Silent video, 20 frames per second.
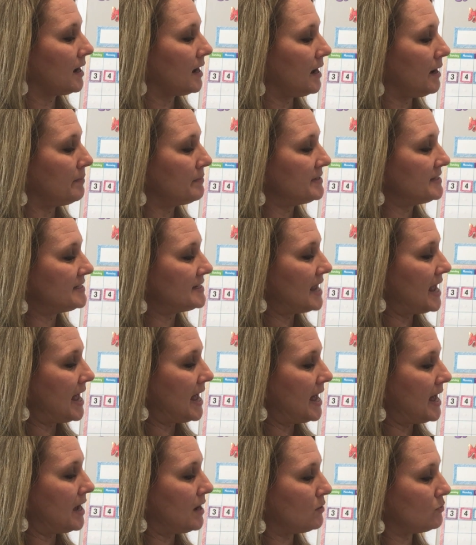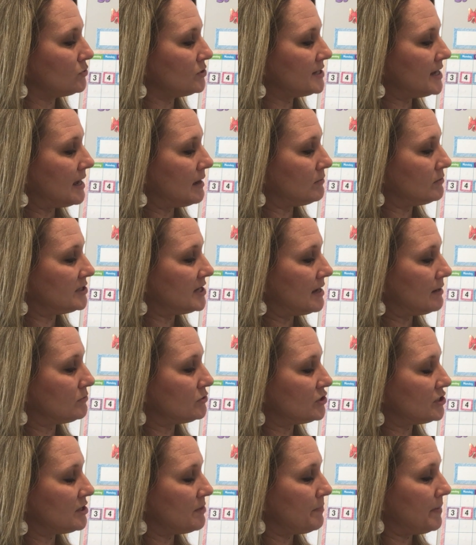come down, down, down
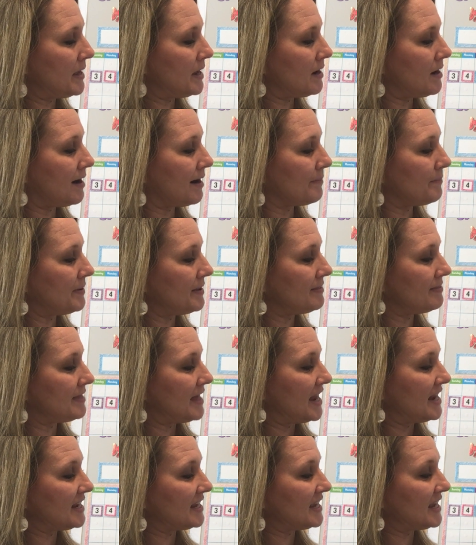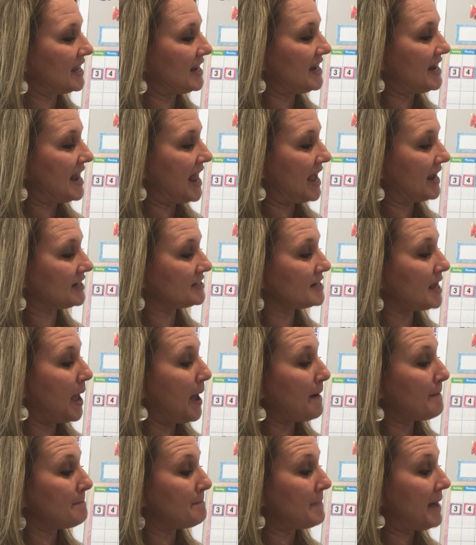to the pink carpet, then connect
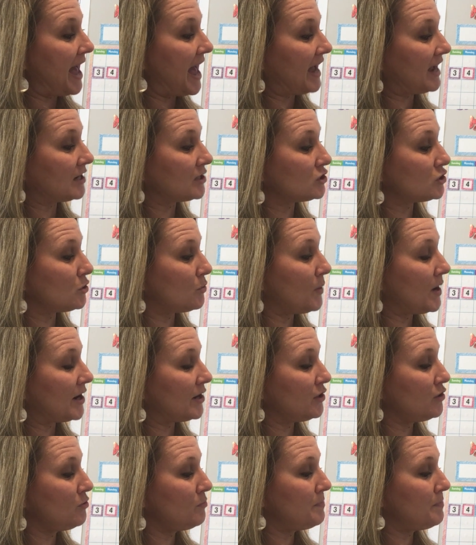back to where you